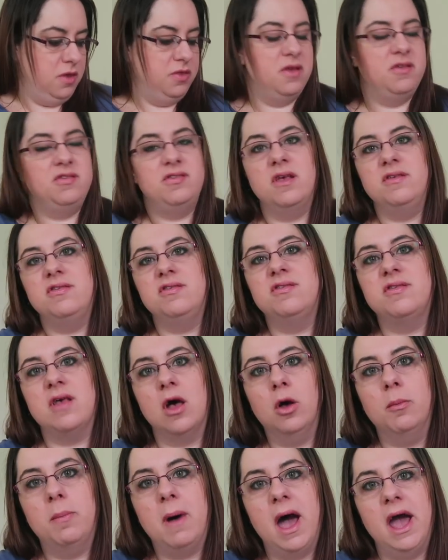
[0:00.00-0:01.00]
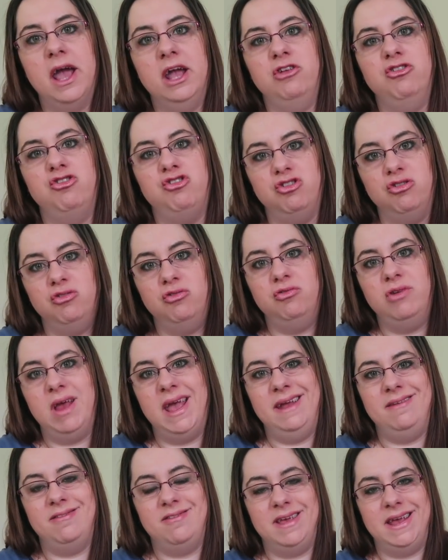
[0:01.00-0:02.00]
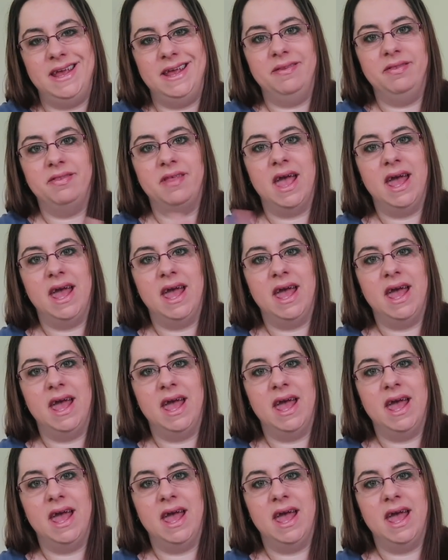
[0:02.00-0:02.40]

This says sell by June 18th,